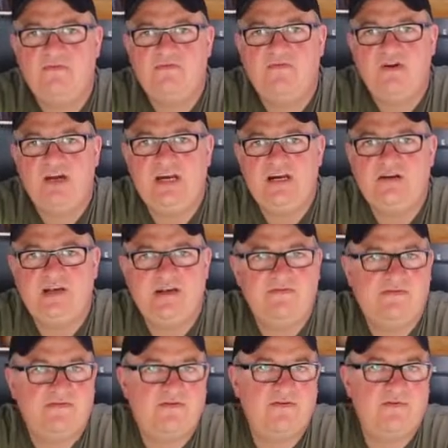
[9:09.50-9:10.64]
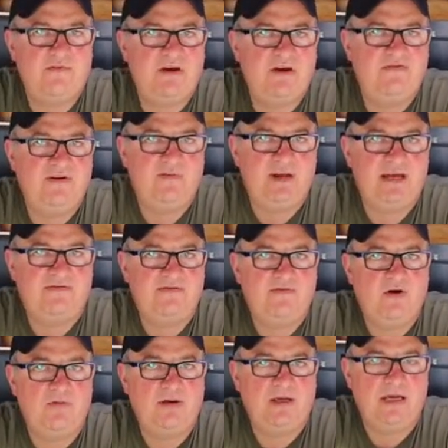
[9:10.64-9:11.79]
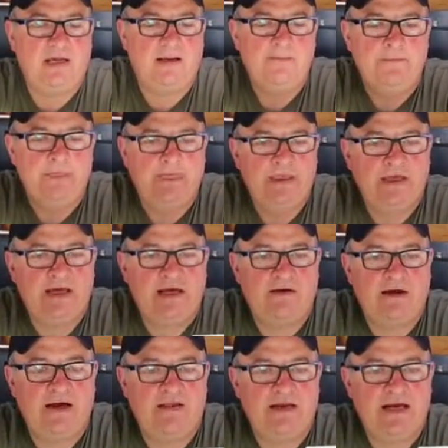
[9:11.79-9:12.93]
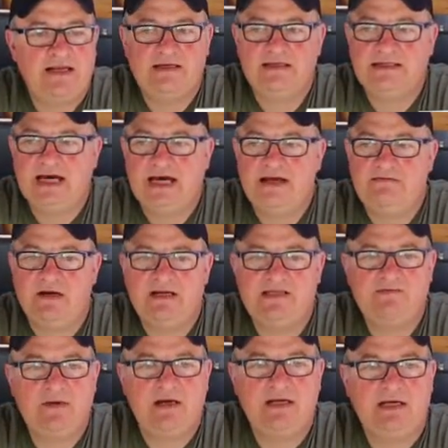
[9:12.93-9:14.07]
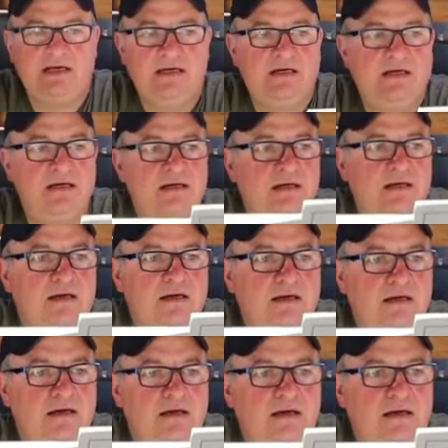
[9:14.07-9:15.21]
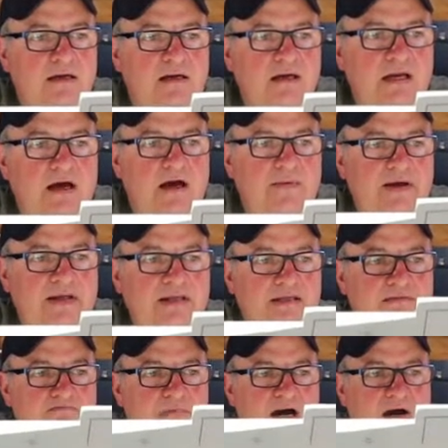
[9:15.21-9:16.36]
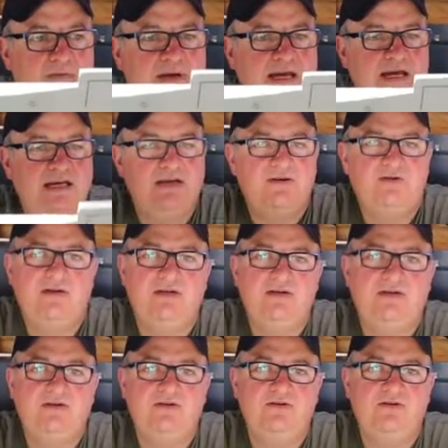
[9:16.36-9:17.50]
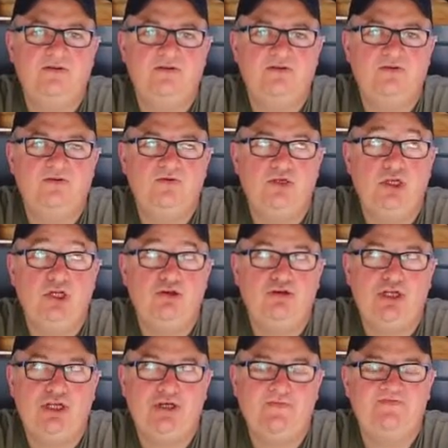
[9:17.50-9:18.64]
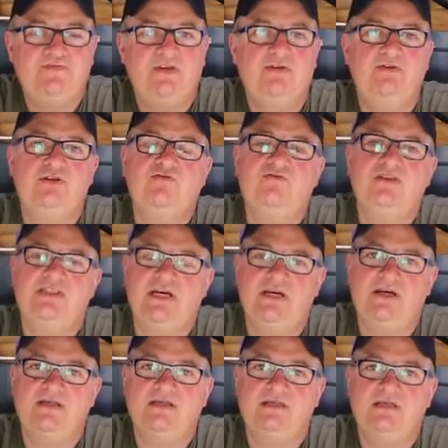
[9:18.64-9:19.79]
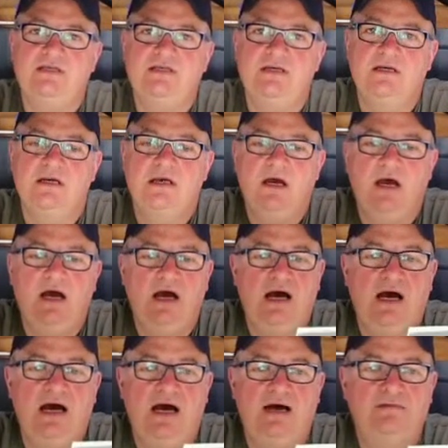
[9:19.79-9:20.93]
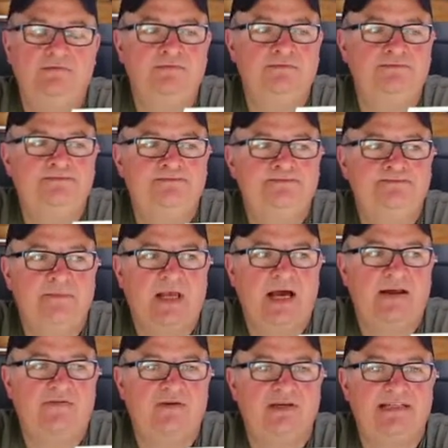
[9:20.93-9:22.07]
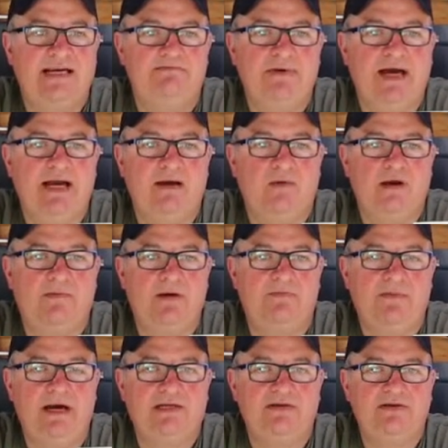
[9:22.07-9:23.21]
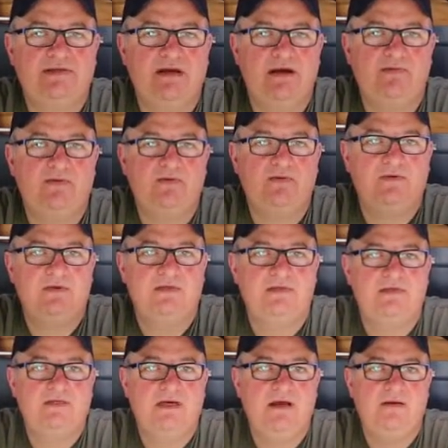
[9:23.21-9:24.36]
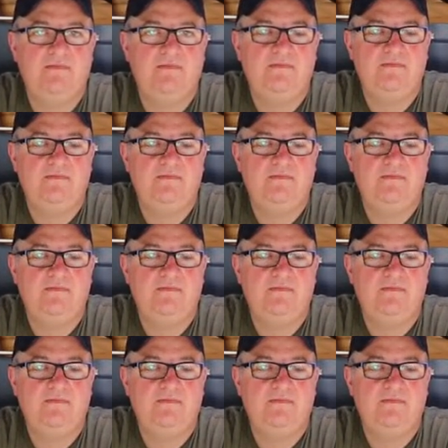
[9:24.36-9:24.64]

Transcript: I'm really looking for a perfect plane from Hobby King you know at the end of the day money's money you know I mean Hobby King do do do do do do do do returns um, and I've got to send back one of my batteries that I bought that uh,